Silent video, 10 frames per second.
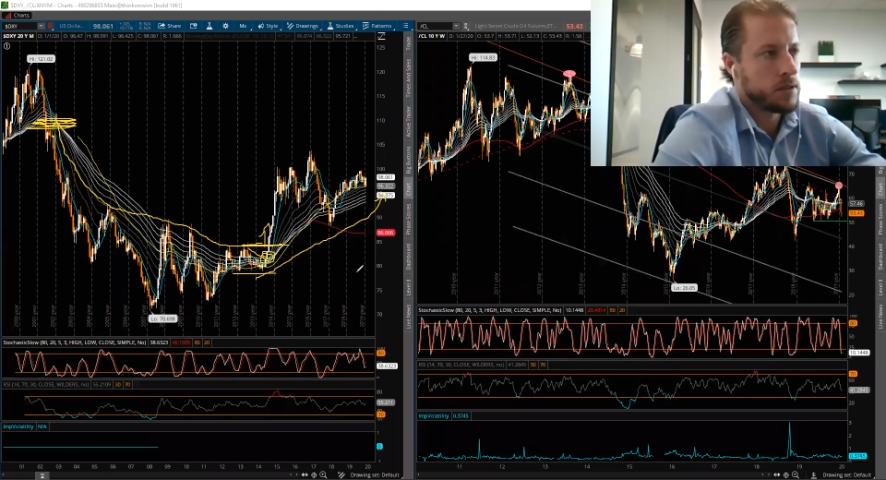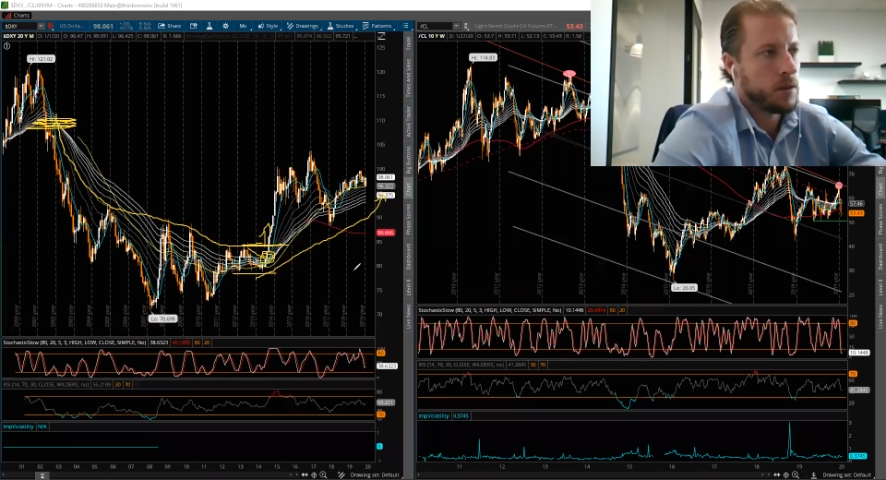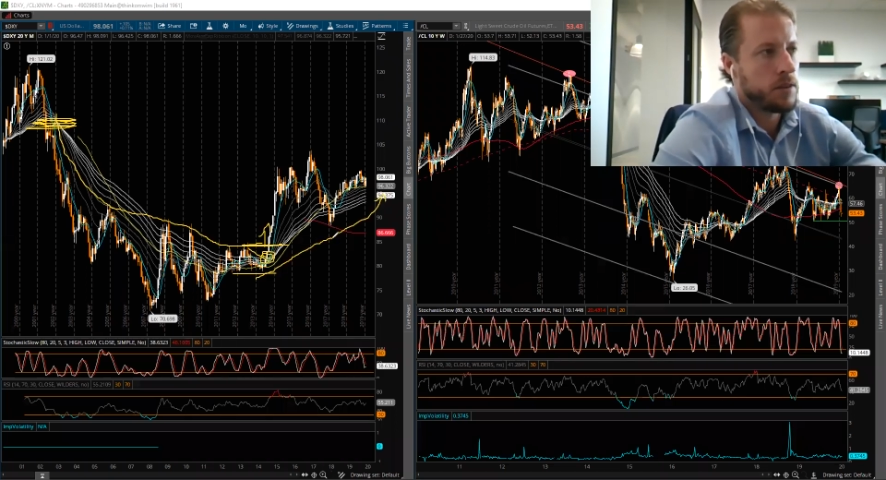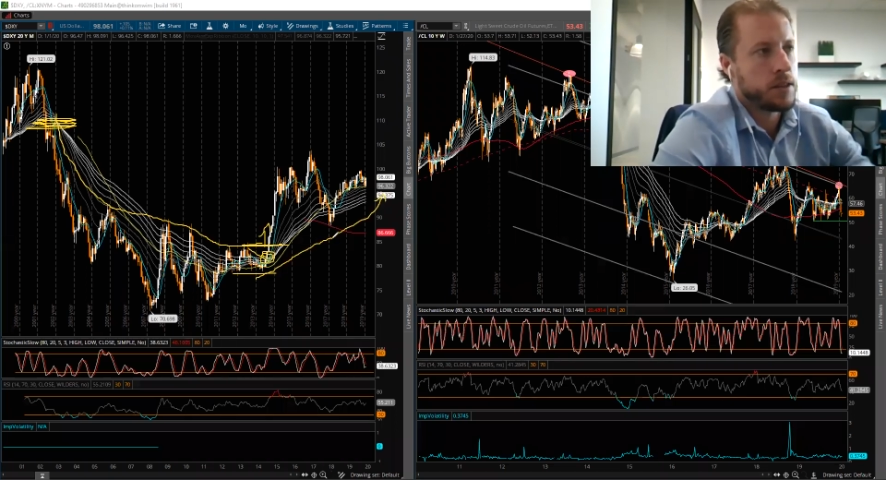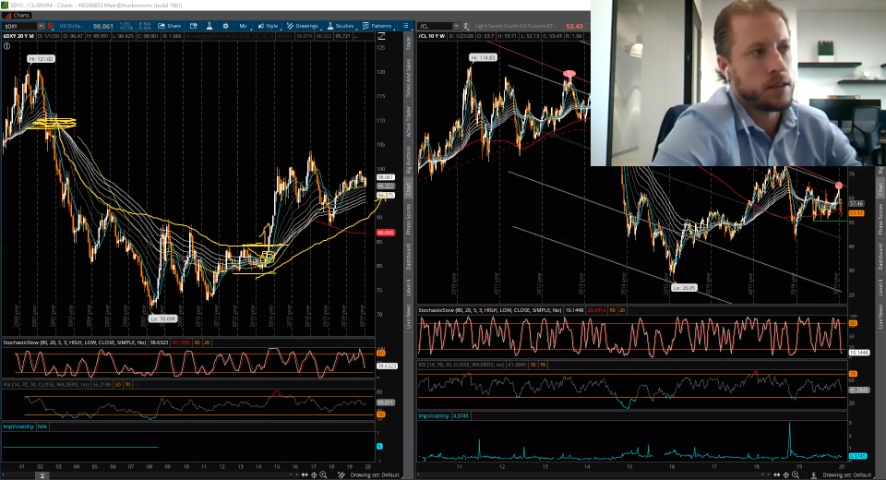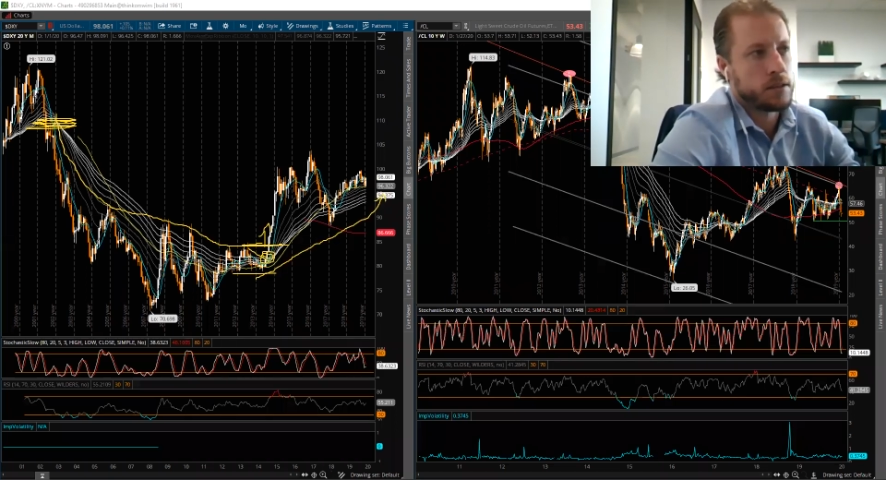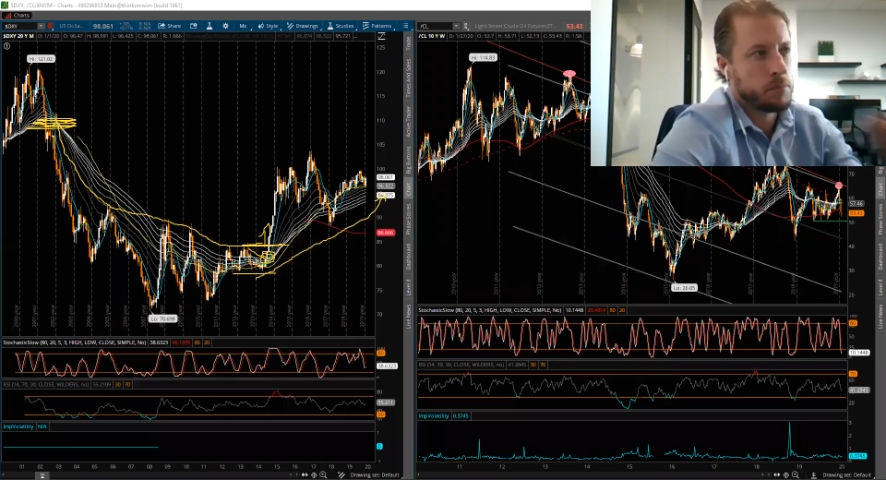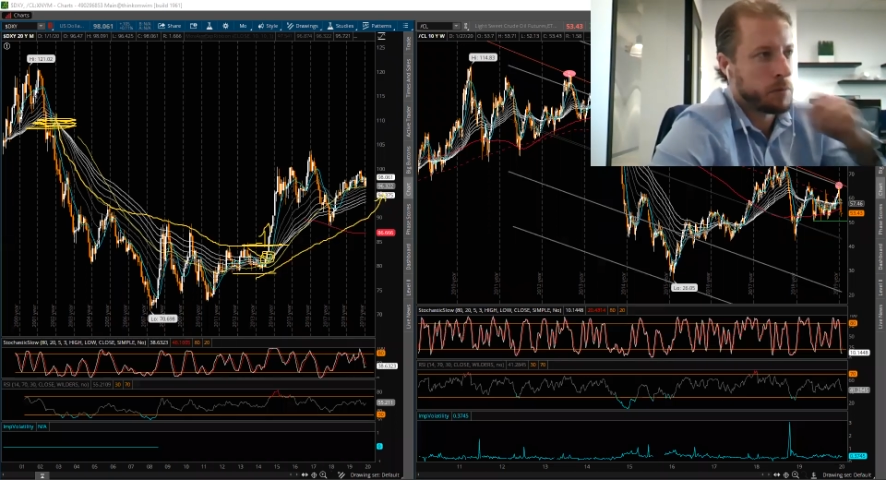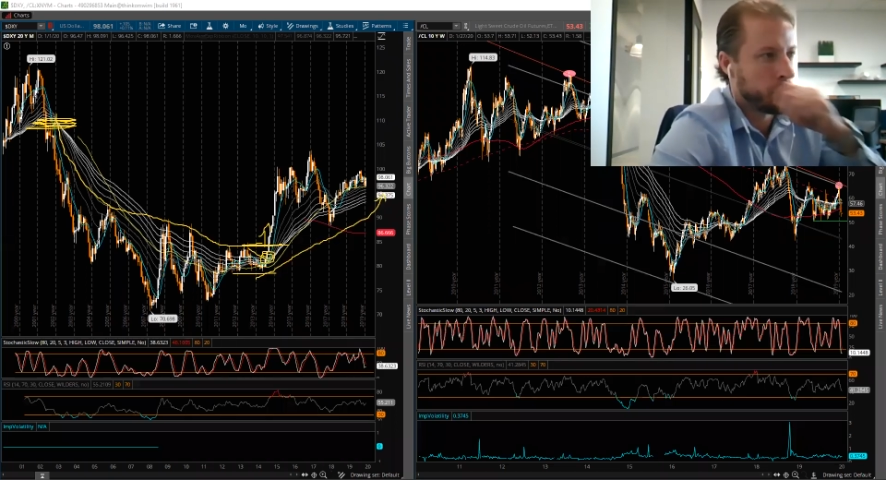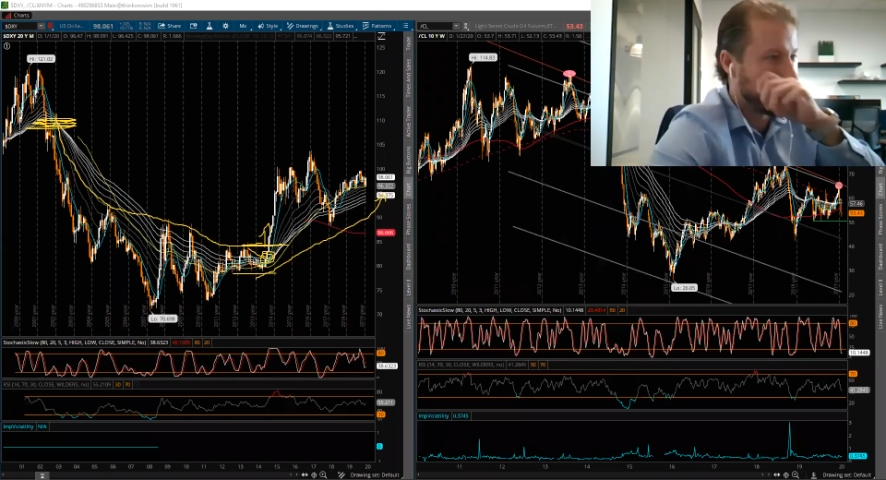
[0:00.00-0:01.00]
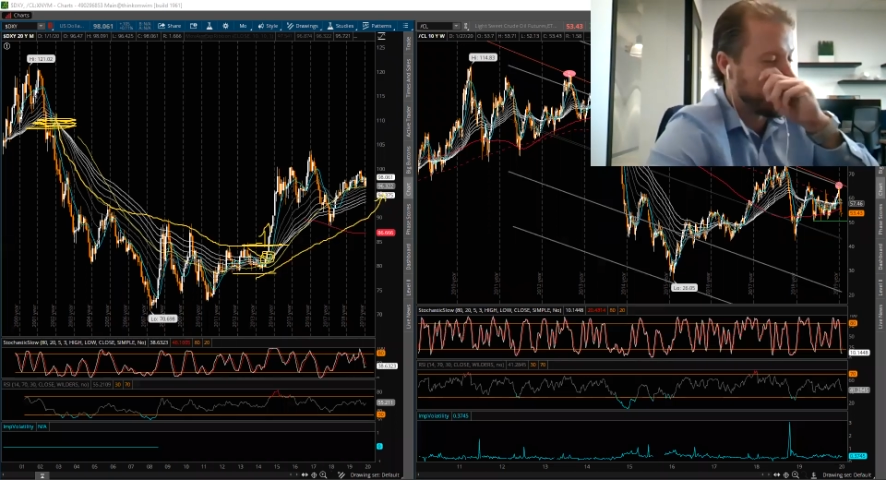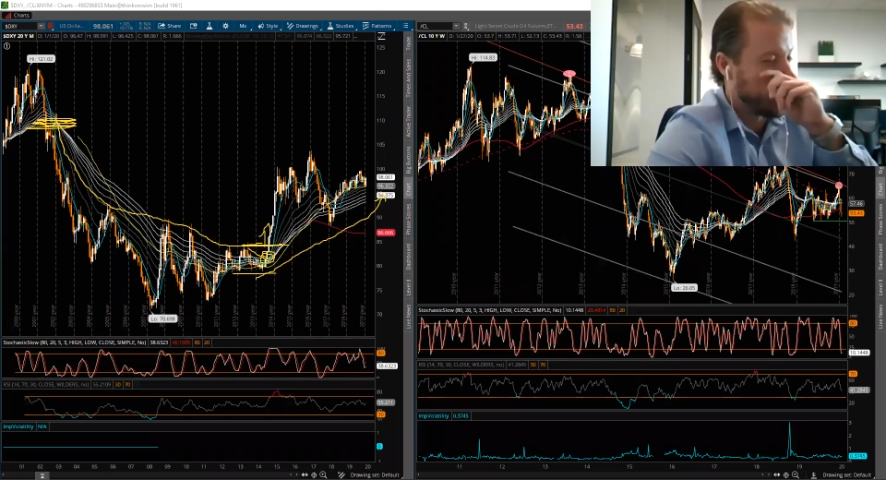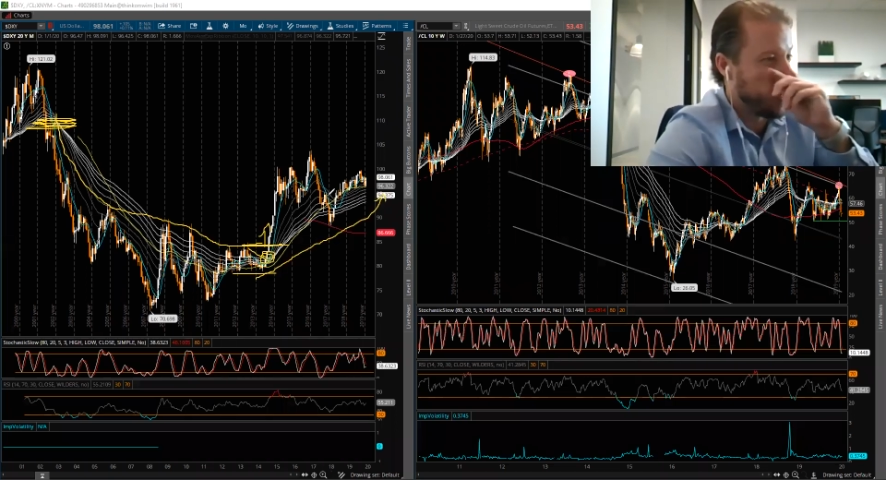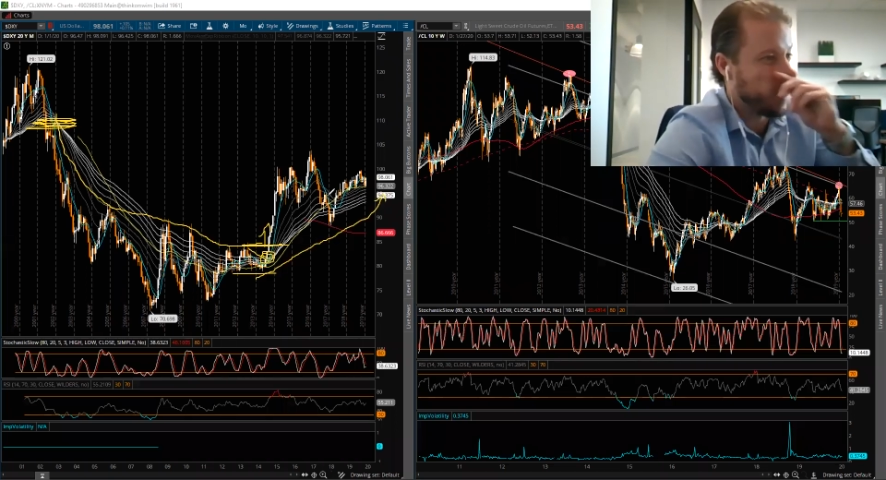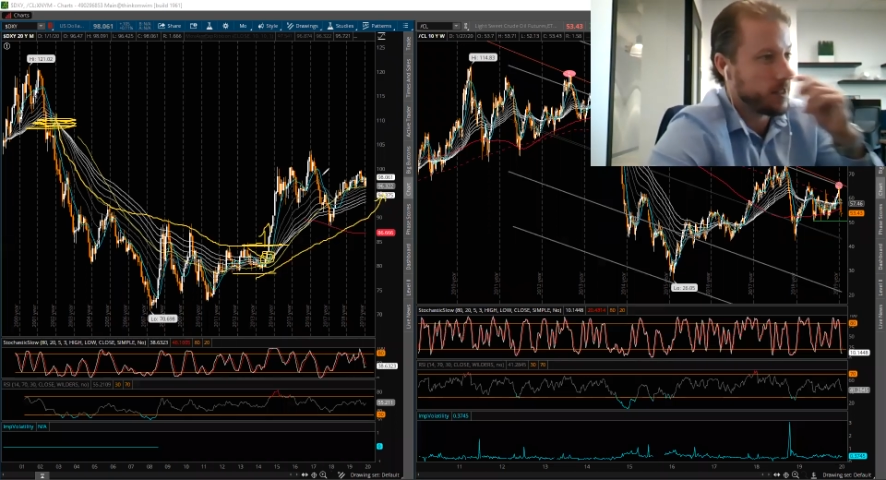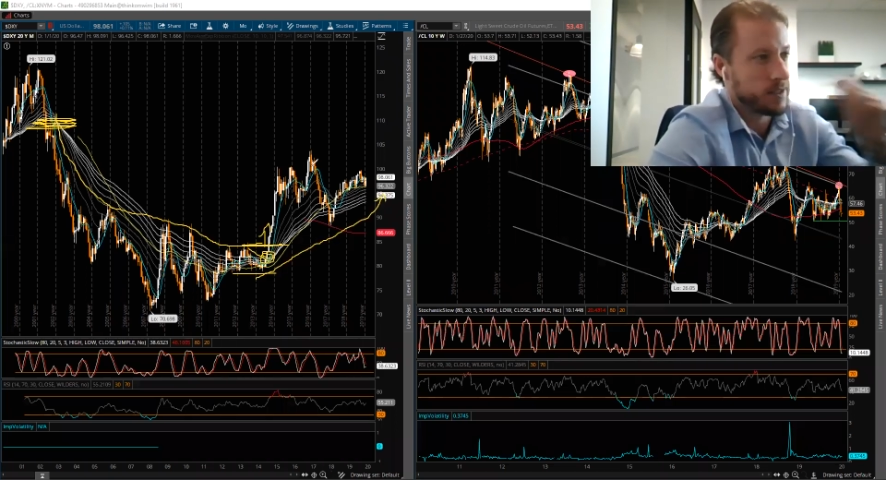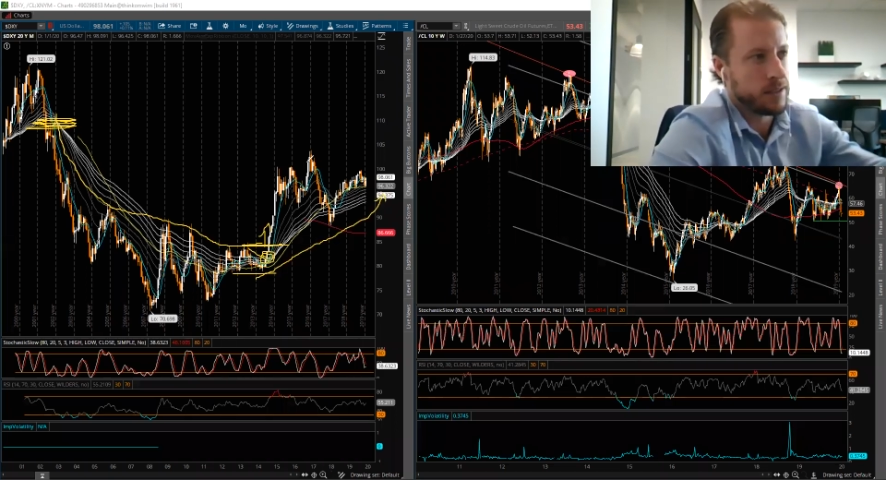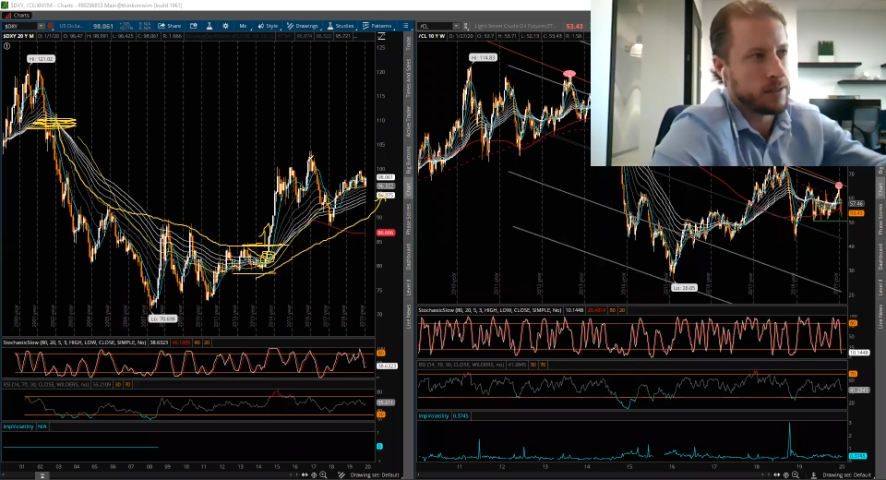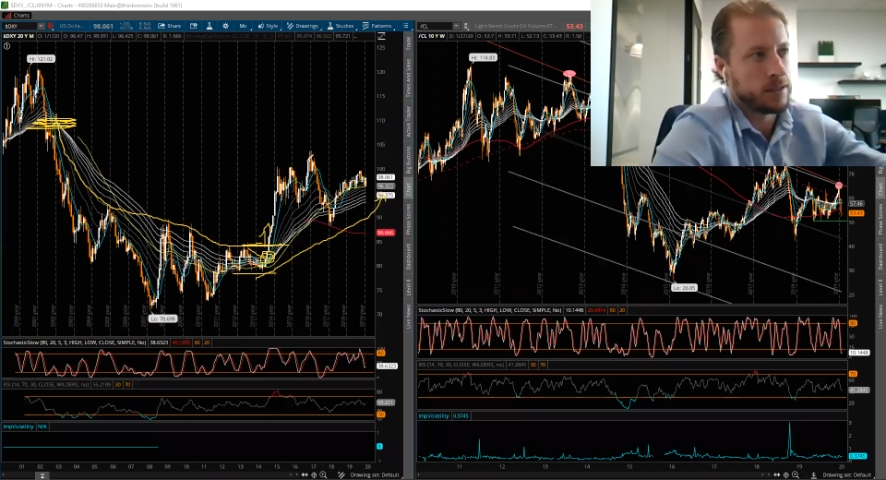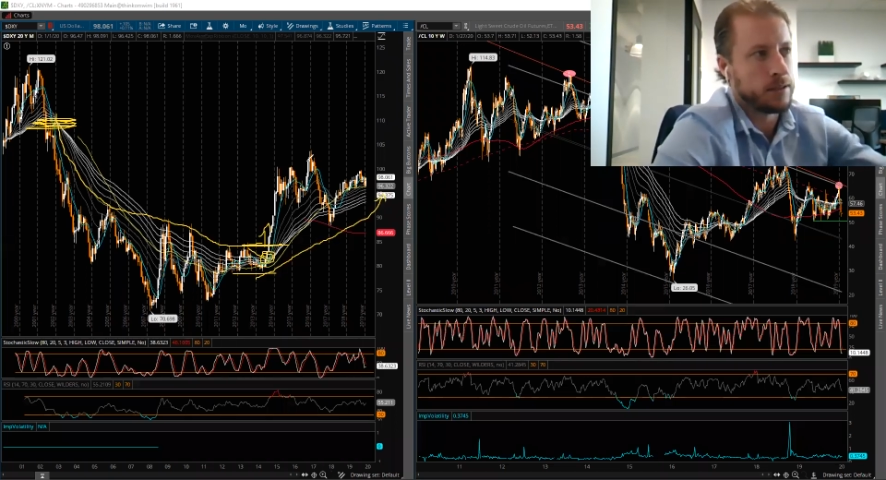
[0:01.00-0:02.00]
So I think it's people get lost
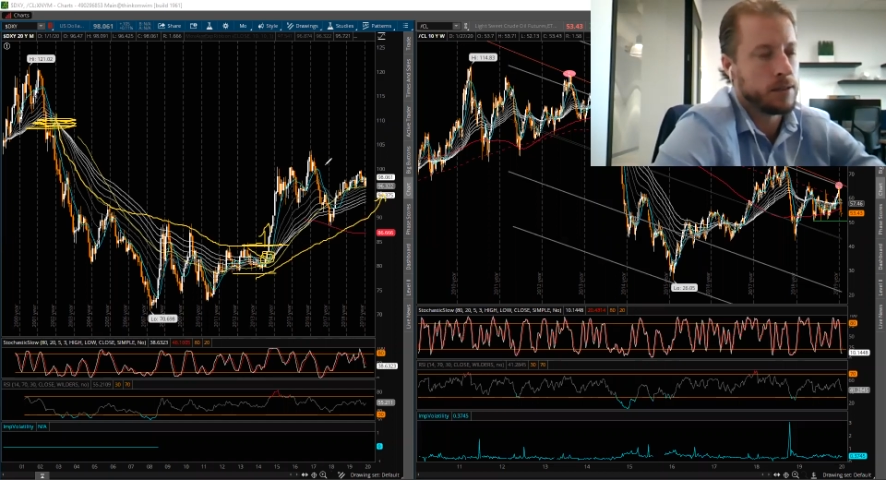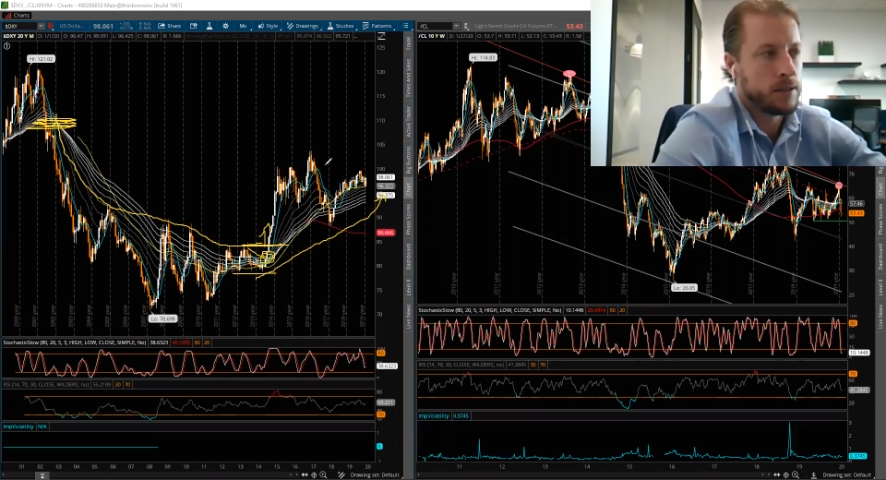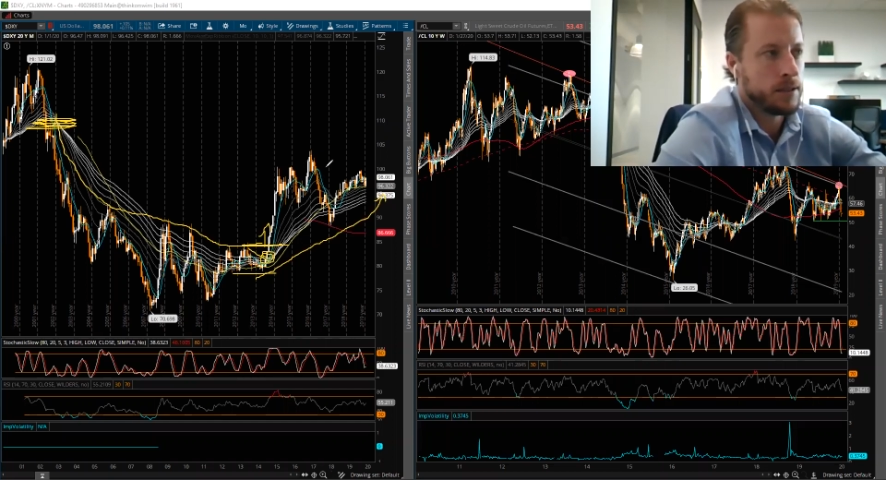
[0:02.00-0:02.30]
in the